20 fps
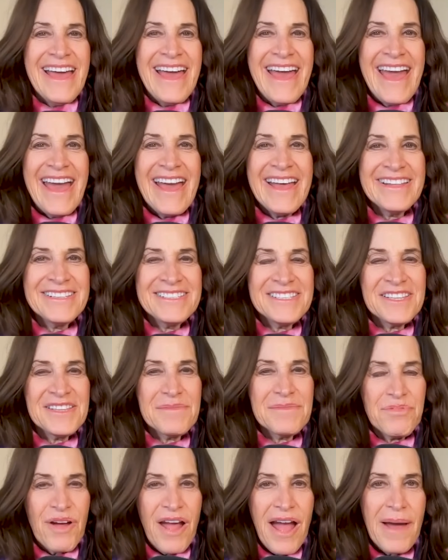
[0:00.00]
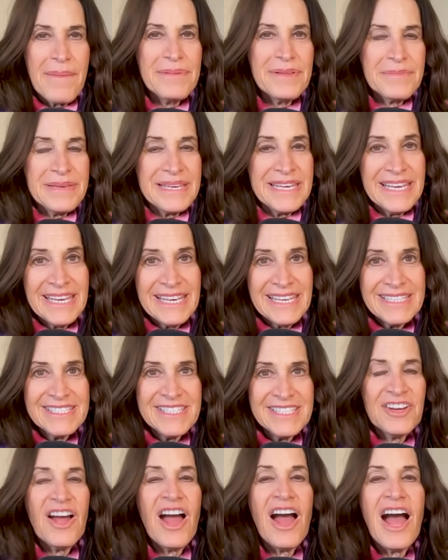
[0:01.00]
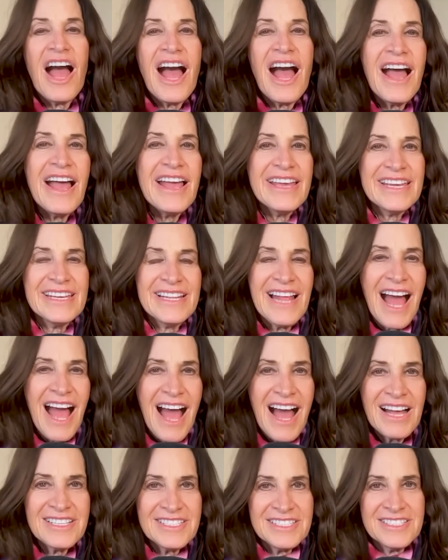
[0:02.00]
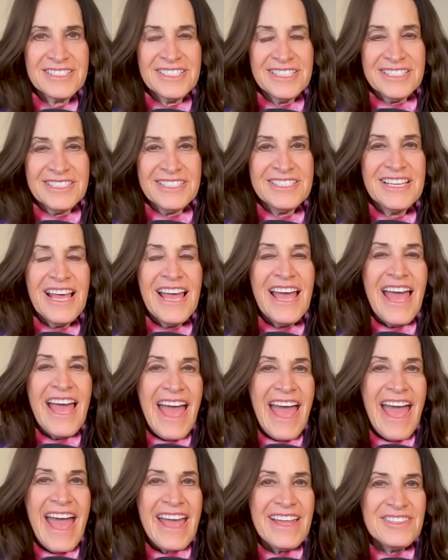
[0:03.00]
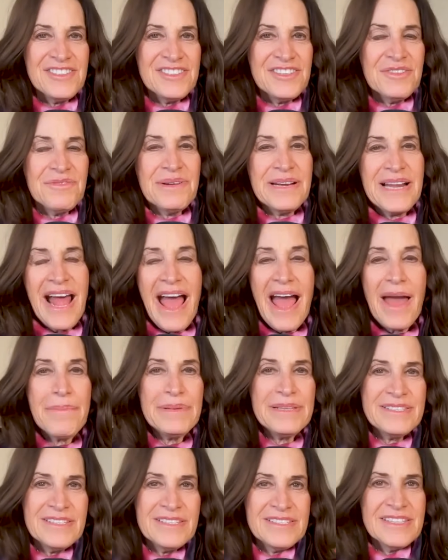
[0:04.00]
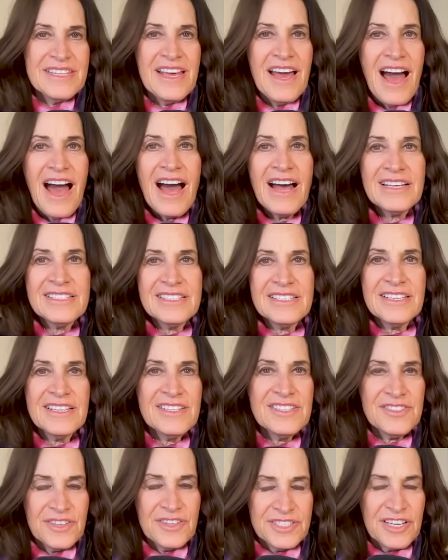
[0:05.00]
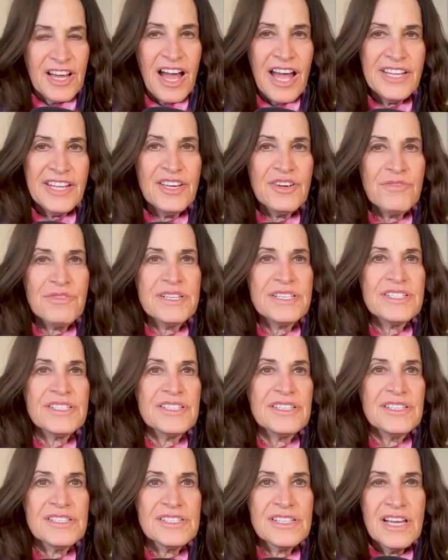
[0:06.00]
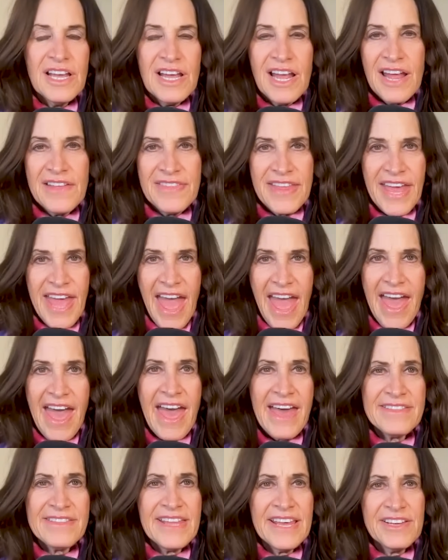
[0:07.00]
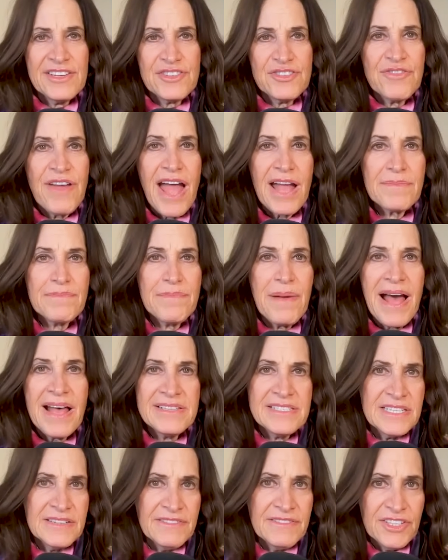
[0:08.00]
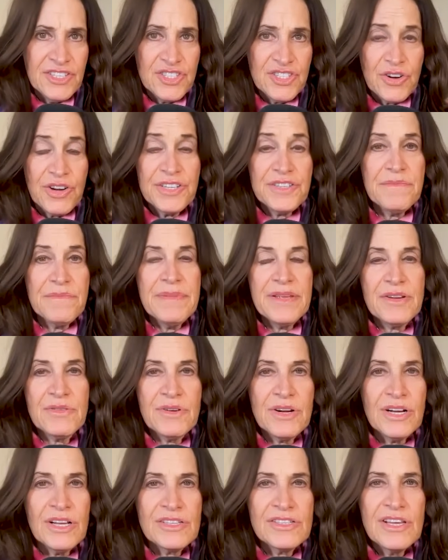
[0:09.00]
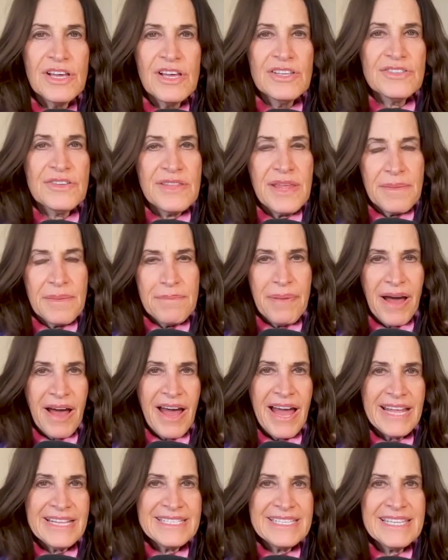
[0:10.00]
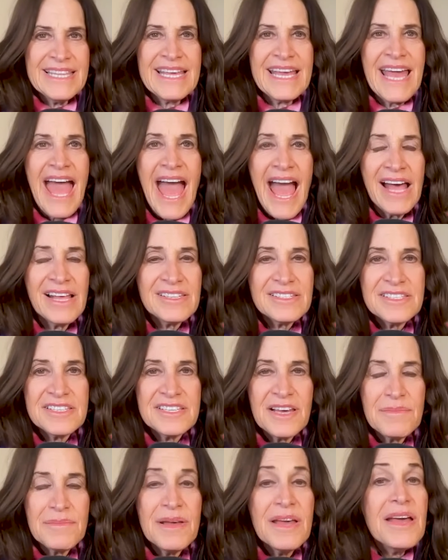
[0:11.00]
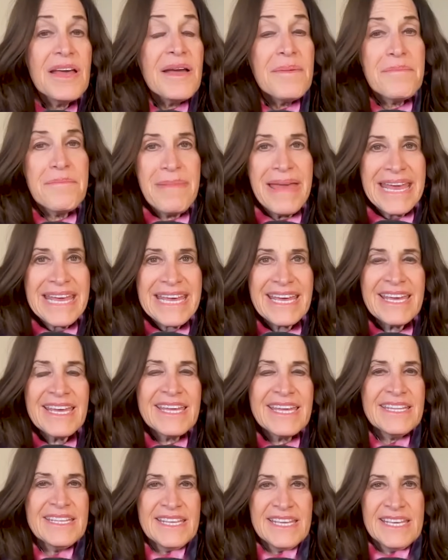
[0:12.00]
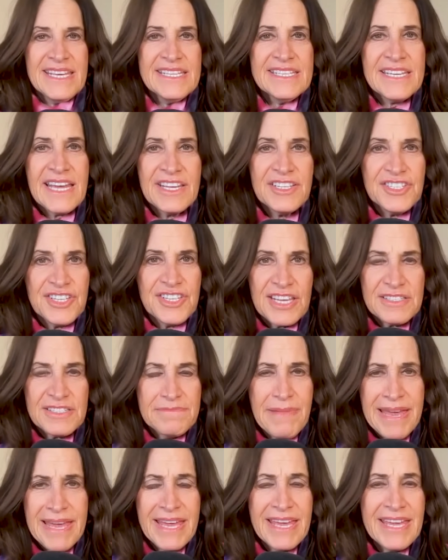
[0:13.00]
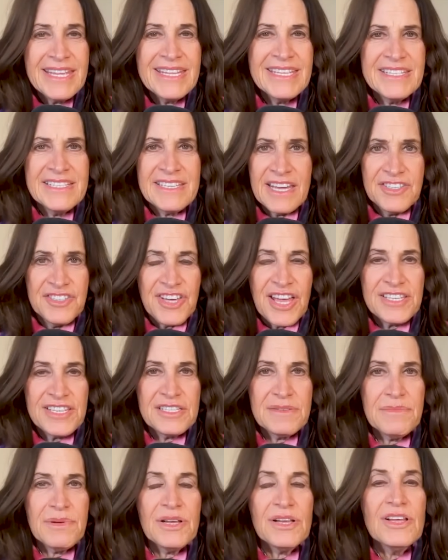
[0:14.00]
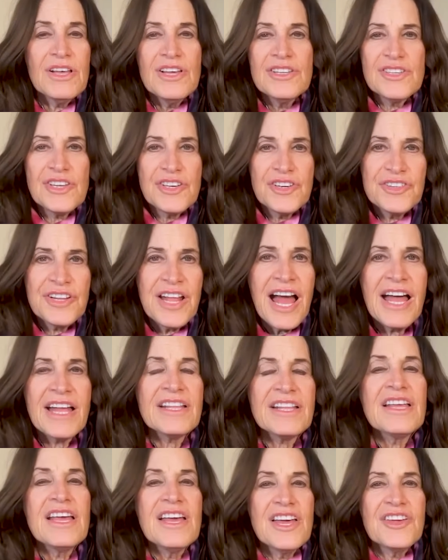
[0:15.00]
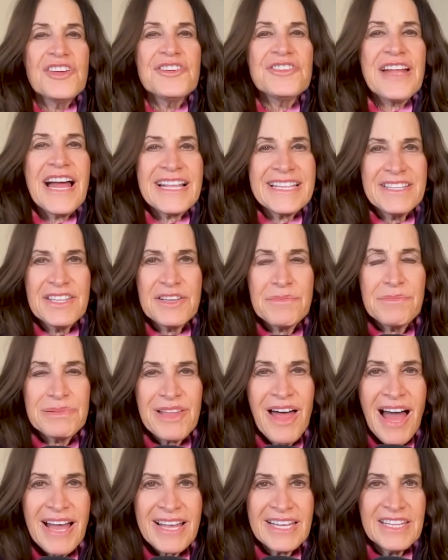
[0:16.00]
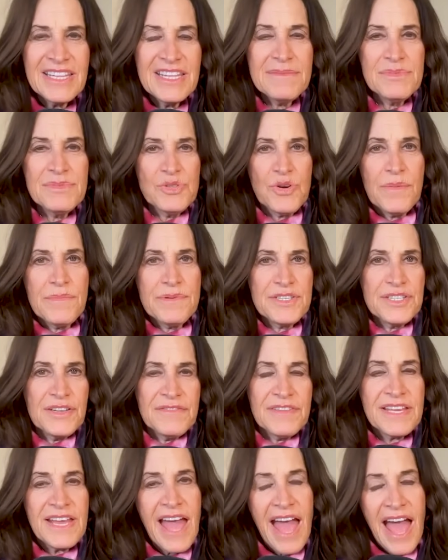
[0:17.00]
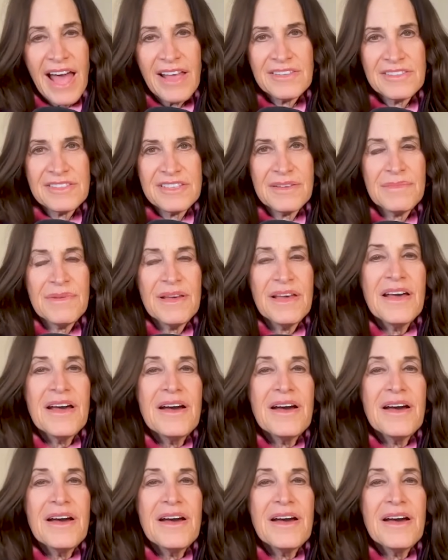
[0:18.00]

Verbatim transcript: And the problem is they're high in oxalates. And so what happens the oxalates are tiny crystals and they they attract positively charged minerals. So they bind to the calcium making it an indigest, making it indigestible. So you're not, you're not, they're blocking the absorption of the calcium.